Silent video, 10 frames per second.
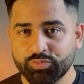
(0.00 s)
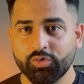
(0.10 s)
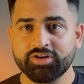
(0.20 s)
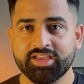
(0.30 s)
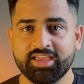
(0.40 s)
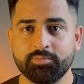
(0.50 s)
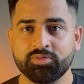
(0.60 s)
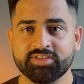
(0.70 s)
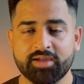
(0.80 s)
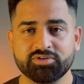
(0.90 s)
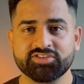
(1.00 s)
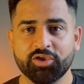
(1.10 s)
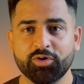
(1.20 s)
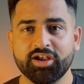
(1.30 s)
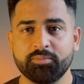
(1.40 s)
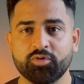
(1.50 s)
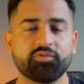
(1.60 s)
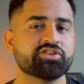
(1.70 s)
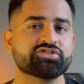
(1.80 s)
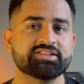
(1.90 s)
what keeps cybersecurity
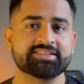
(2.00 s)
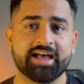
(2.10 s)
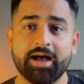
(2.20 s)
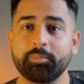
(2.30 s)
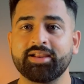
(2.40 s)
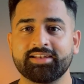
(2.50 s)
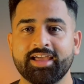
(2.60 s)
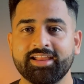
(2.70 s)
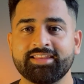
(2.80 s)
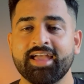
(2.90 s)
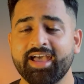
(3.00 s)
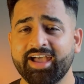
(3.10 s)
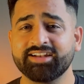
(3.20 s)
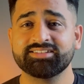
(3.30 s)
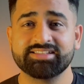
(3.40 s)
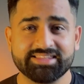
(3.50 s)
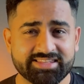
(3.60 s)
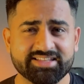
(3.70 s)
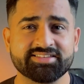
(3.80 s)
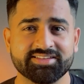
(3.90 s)
professionals up at night, and
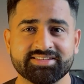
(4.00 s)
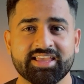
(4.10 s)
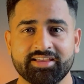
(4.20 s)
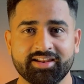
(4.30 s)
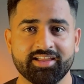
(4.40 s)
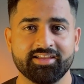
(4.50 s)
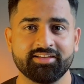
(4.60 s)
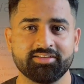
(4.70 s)
this is scary.